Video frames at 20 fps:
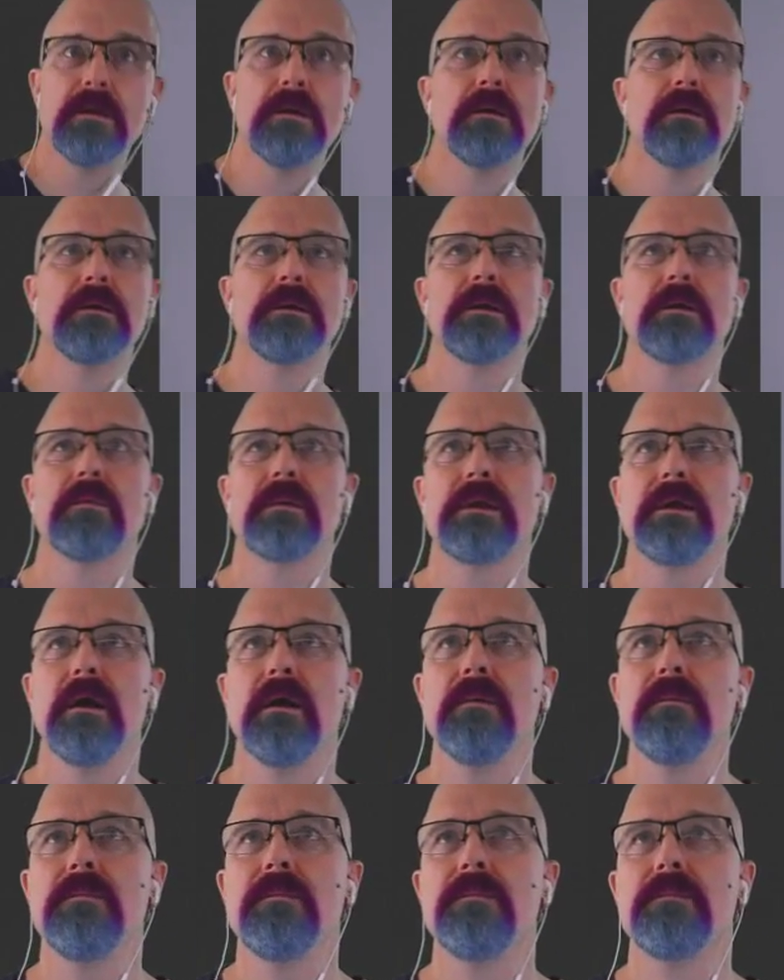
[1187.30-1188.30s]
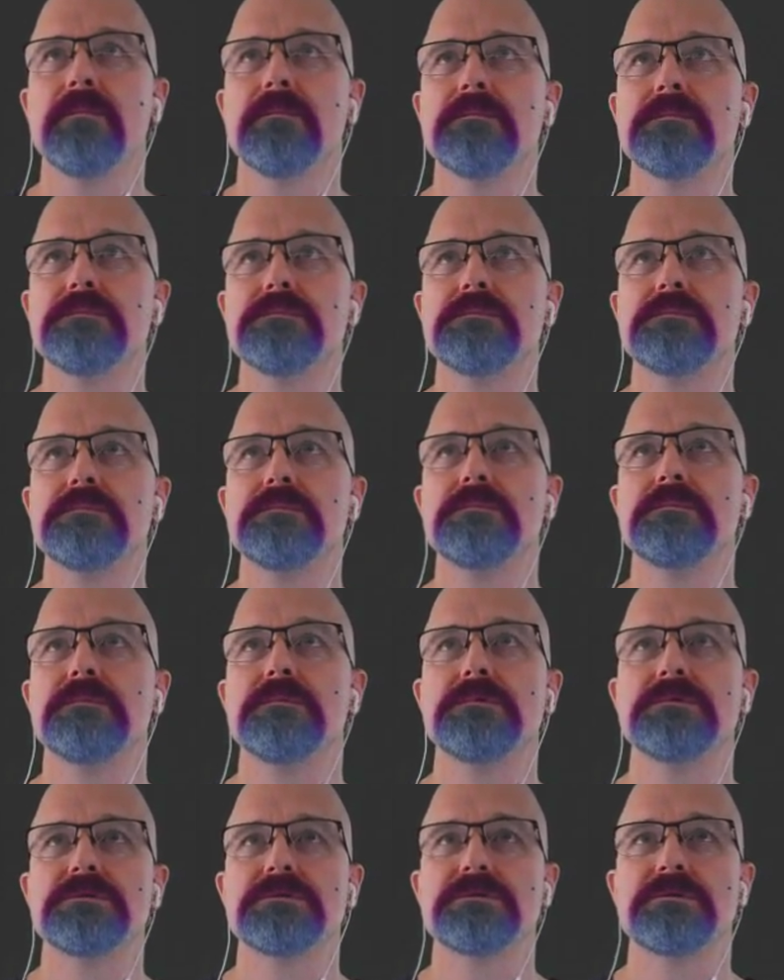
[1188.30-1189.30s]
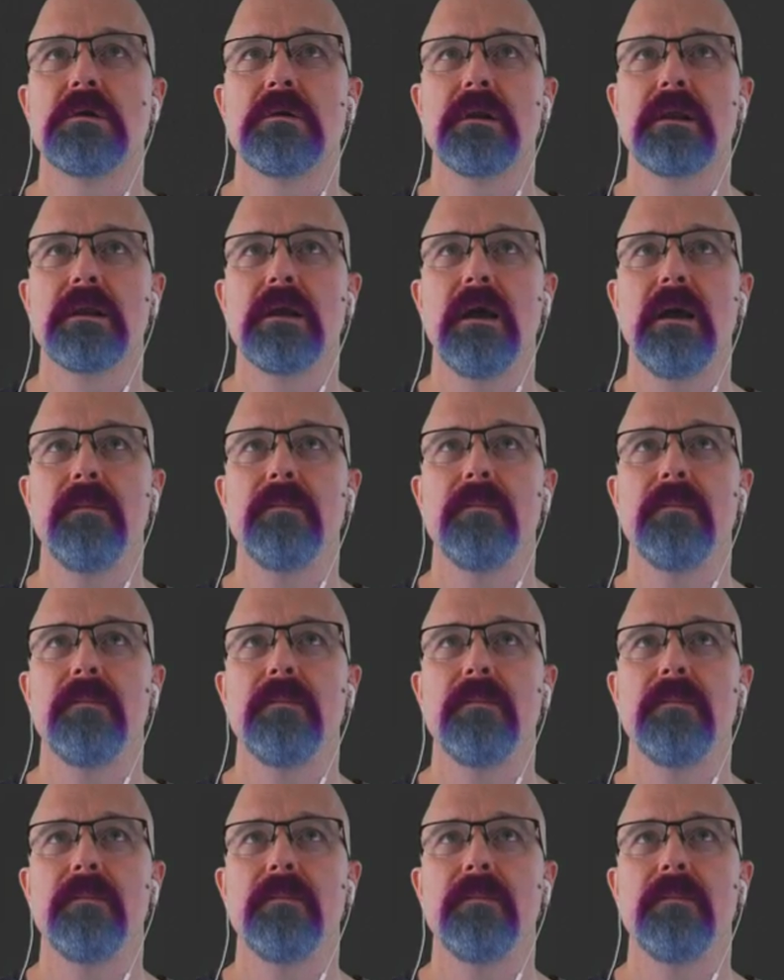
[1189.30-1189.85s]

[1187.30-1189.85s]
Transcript: here we go. Starting up.